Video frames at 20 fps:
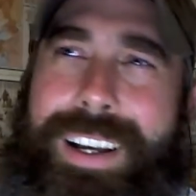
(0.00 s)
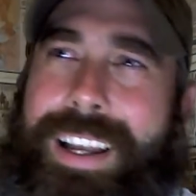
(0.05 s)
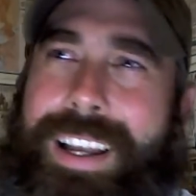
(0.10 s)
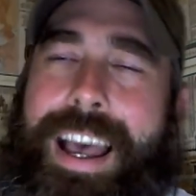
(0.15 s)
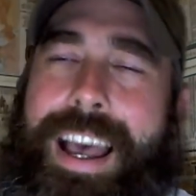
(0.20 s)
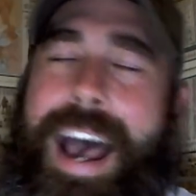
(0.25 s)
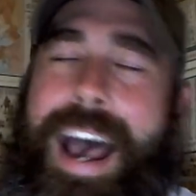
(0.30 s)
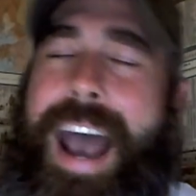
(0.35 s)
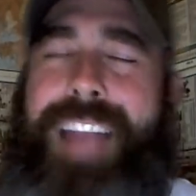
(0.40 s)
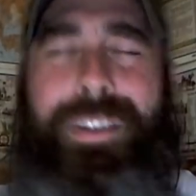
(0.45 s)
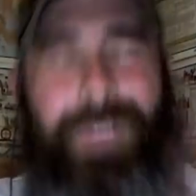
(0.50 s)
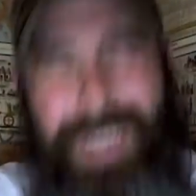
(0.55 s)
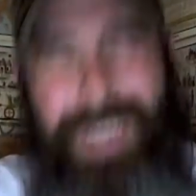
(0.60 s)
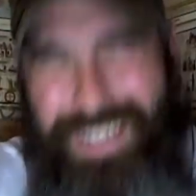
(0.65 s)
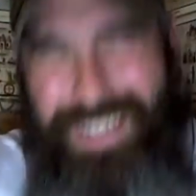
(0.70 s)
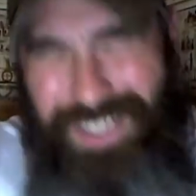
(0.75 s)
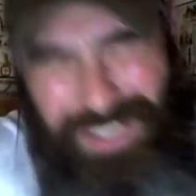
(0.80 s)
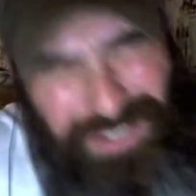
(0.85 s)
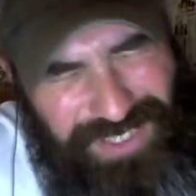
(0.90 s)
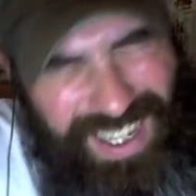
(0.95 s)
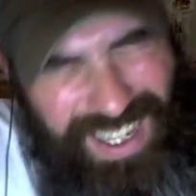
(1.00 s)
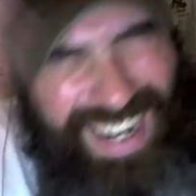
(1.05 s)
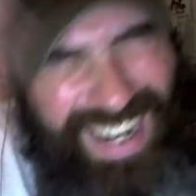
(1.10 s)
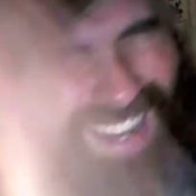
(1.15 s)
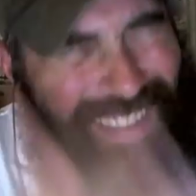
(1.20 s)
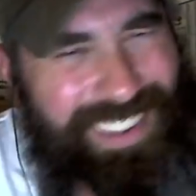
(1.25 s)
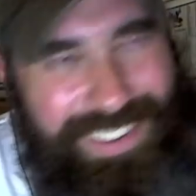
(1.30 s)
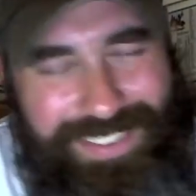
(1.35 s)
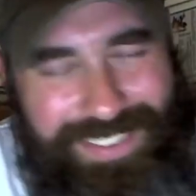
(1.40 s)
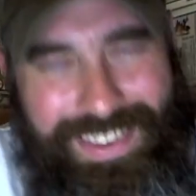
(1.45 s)
I don't
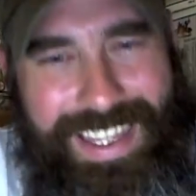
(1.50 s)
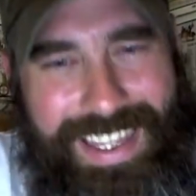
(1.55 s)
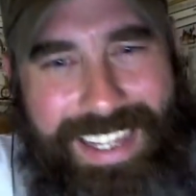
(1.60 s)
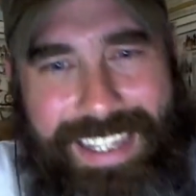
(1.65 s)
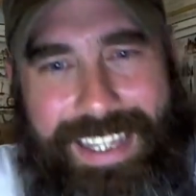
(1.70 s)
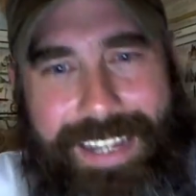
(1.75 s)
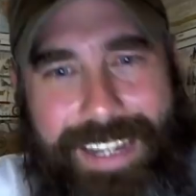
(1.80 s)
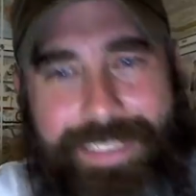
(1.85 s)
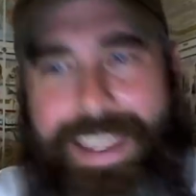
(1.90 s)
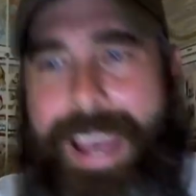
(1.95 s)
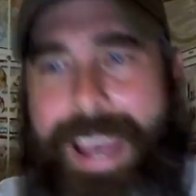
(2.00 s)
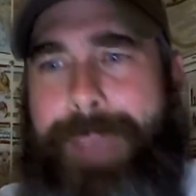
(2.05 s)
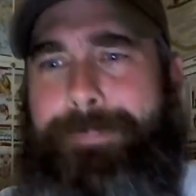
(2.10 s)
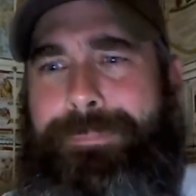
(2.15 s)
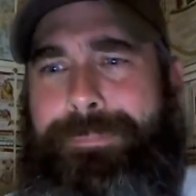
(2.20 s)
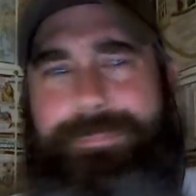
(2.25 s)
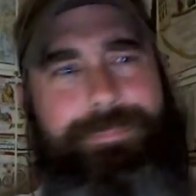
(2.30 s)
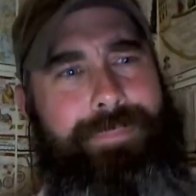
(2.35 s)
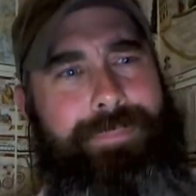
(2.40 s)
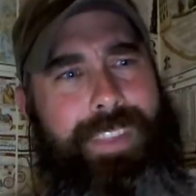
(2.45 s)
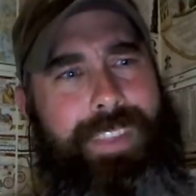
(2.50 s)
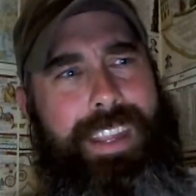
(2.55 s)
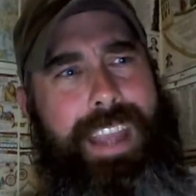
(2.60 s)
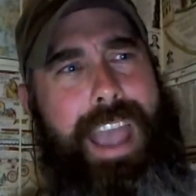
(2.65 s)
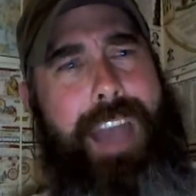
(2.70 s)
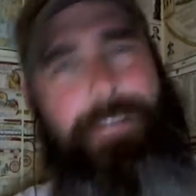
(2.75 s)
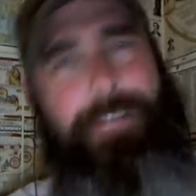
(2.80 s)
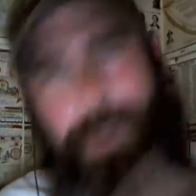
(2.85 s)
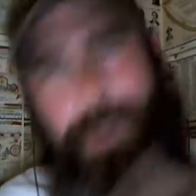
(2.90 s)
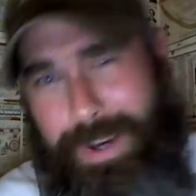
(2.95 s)
understand this thinking that
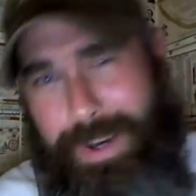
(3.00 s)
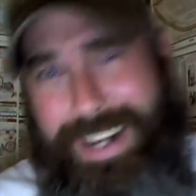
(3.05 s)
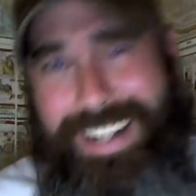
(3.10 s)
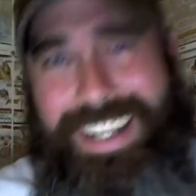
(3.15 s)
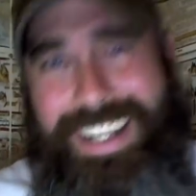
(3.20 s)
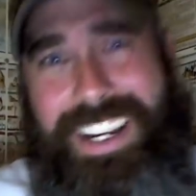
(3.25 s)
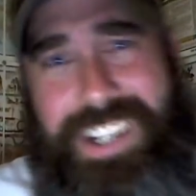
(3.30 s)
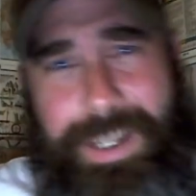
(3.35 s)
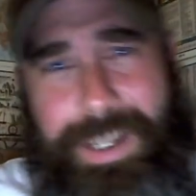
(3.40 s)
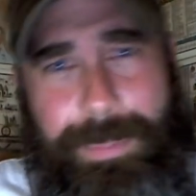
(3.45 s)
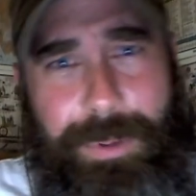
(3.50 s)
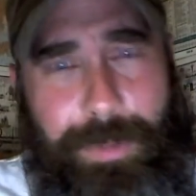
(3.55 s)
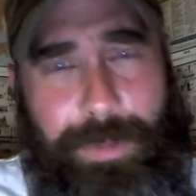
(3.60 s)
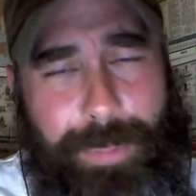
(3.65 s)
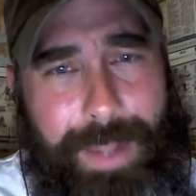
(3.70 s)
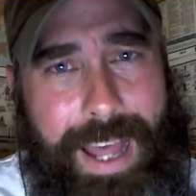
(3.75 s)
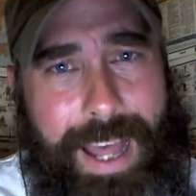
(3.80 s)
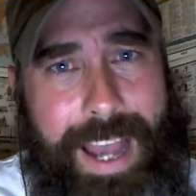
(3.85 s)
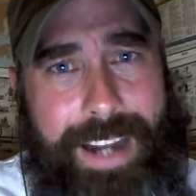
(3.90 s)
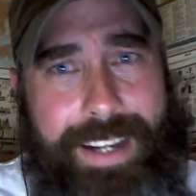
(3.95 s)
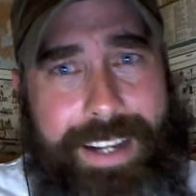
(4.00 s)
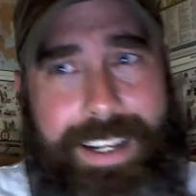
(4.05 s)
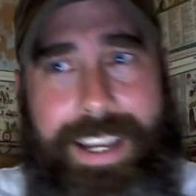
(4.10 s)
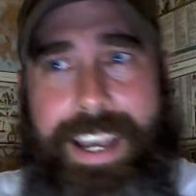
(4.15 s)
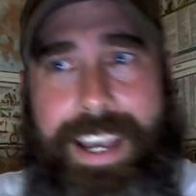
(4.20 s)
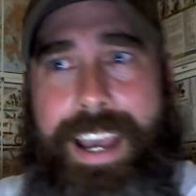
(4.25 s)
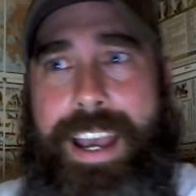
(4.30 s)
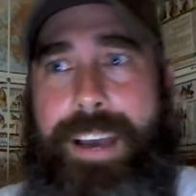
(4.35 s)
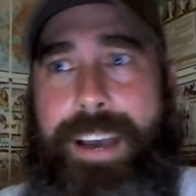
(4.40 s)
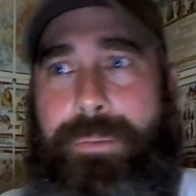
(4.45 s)
everyone in Egypt is black
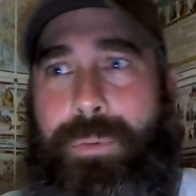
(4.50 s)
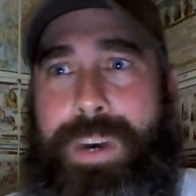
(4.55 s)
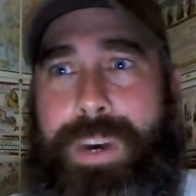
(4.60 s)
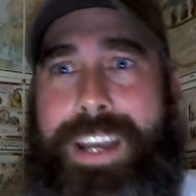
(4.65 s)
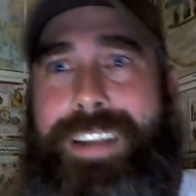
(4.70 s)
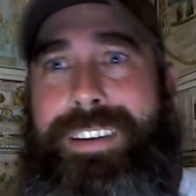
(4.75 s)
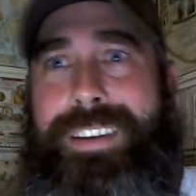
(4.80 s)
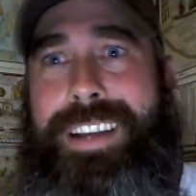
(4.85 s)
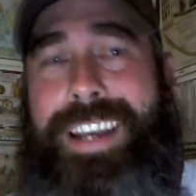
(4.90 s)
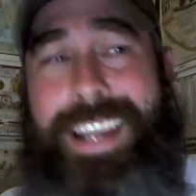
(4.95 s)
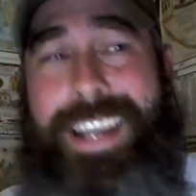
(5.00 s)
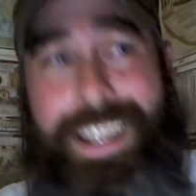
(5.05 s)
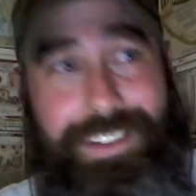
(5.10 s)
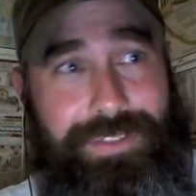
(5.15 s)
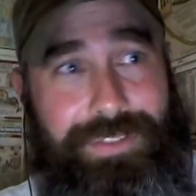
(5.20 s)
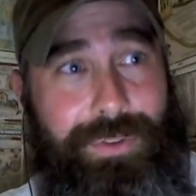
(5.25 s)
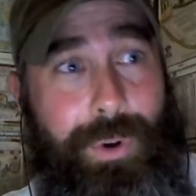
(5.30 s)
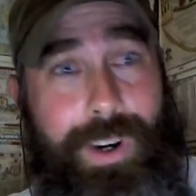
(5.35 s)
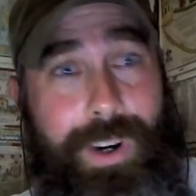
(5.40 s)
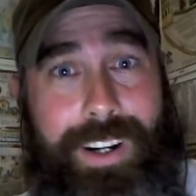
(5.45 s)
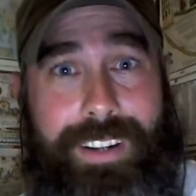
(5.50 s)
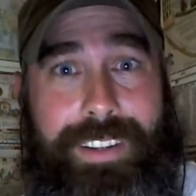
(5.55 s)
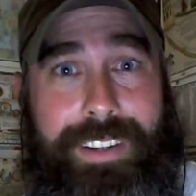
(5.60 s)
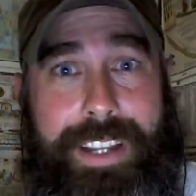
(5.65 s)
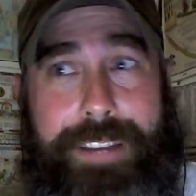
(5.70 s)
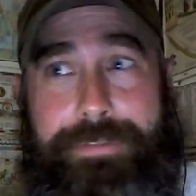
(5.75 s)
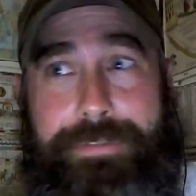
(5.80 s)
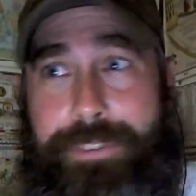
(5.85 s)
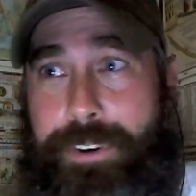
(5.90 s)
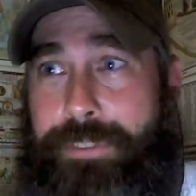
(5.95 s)
when historically,
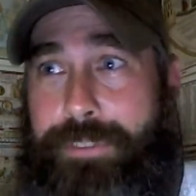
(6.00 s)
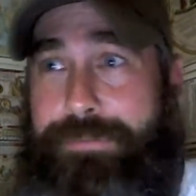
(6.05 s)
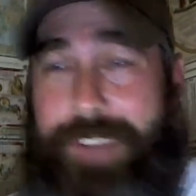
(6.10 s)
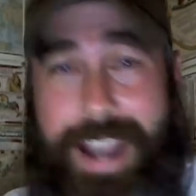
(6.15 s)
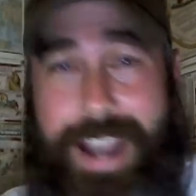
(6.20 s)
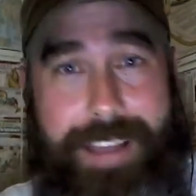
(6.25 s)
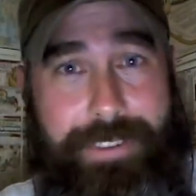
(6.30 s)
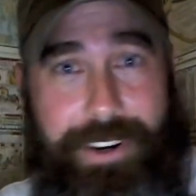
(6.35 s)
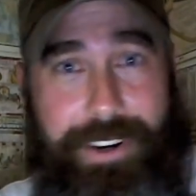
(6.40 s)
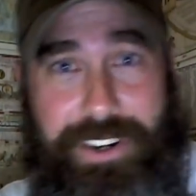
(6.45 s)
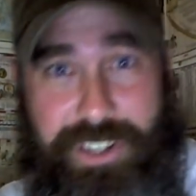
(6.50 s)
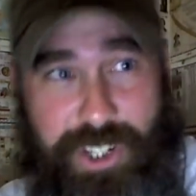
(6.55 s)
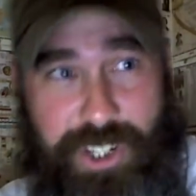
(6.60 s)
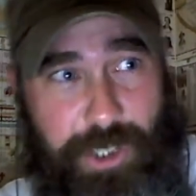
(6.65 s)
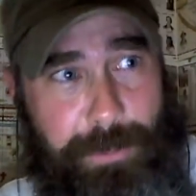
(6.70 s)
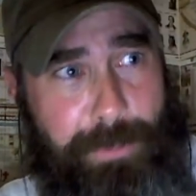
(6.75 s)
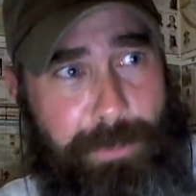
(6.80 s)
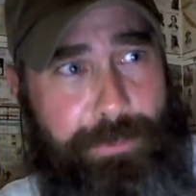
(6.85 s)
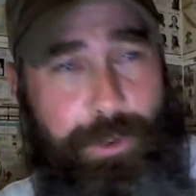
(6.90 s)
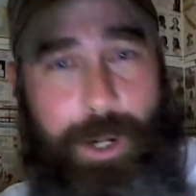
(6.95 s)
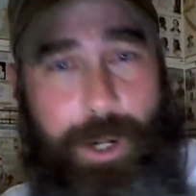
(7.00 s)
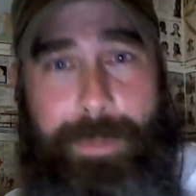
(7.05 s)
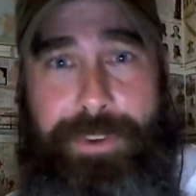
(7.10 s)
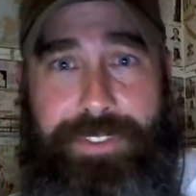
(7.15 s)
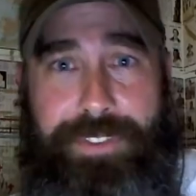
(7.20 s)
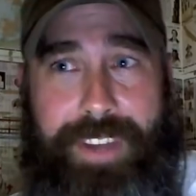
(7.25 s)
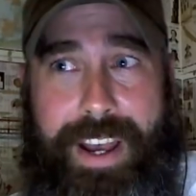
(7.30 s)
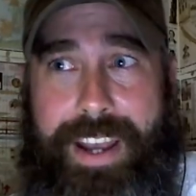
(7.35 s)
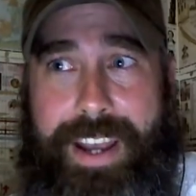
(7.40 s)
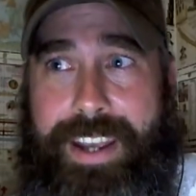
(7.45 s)
for 500 years before our
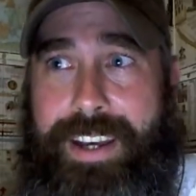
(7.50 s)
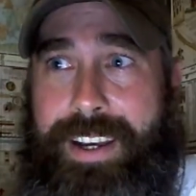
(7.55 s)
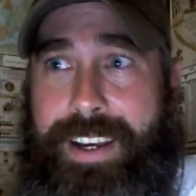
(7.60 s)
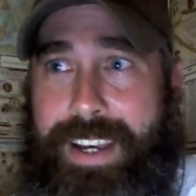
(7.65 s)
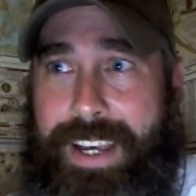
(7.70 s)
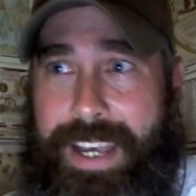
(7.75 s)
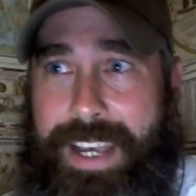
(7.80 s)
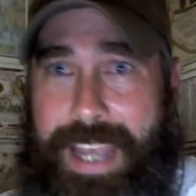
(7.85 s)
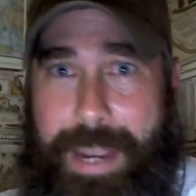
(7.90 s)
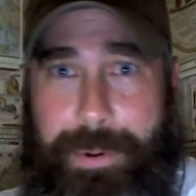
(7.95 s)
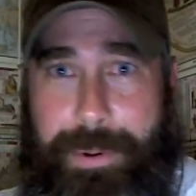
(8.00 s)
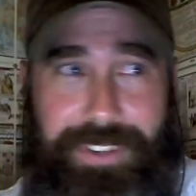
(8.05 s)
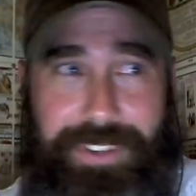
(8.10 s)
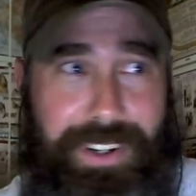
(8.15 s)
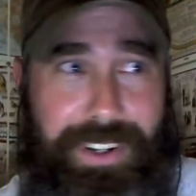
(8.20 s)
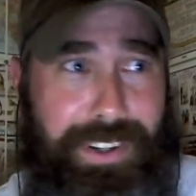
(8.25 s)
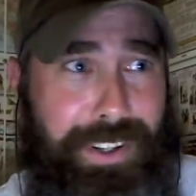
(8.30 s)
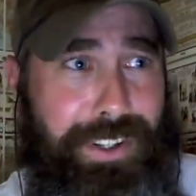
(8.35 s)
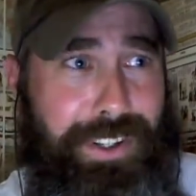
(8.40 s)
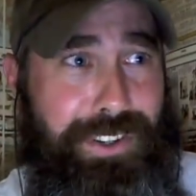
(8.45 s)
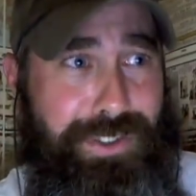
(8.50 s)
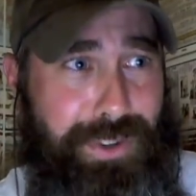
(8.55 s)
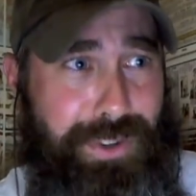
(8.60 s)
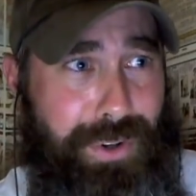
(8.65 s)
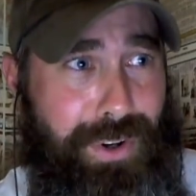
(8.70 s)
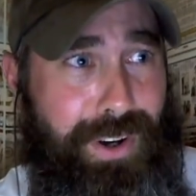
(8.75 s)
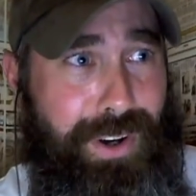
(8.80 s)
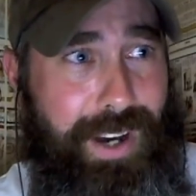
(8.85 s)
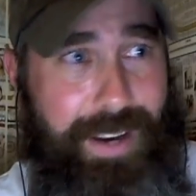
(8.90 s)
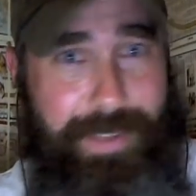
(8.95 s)
Messiah, it was under the
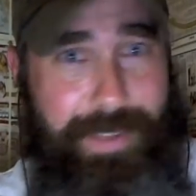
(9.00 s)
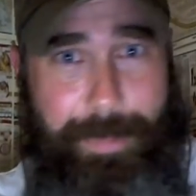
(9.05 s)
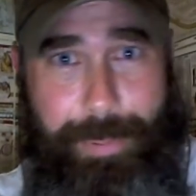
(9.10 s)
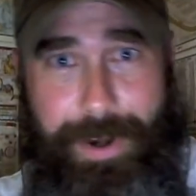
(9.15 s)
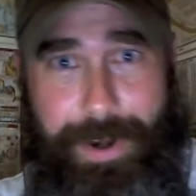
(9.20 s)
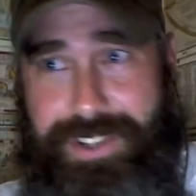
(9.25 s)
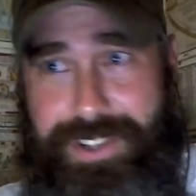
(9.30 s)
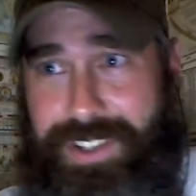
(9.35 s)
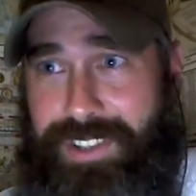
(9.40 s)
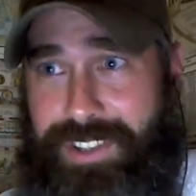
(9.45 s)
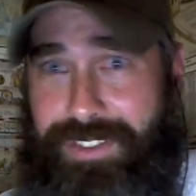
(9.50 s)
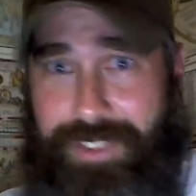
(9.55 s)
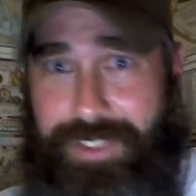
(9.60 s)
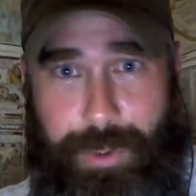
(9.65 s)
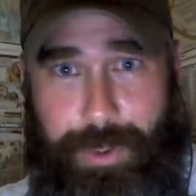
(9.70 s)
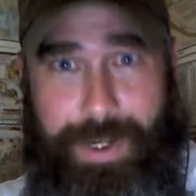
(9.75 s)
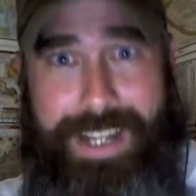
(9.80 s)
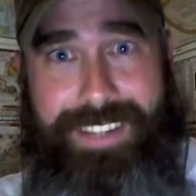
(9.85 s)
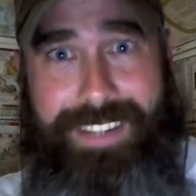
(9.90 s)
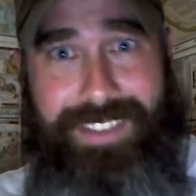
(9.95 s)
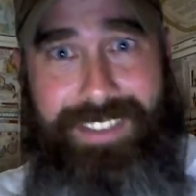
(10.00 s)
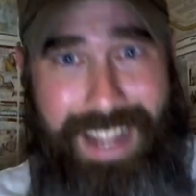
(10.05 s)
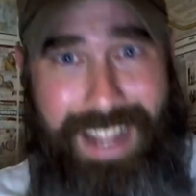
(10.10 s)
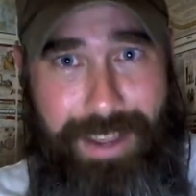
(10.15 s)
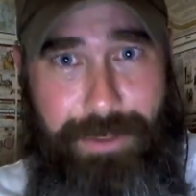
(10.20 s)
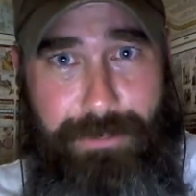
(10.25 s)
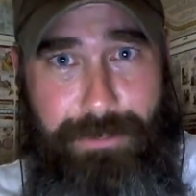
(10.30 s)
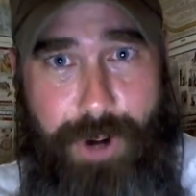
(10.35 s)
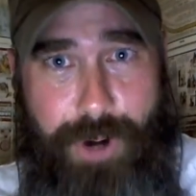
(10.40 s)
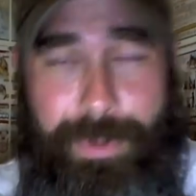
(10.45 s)
control of the Persians, the Greeks, and now
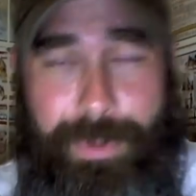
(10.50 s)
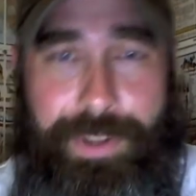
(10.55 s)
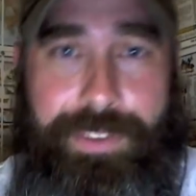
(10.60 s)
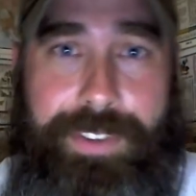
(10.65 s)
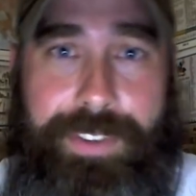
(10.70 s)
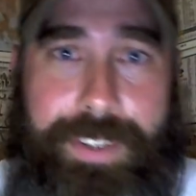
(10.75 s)
the Romans.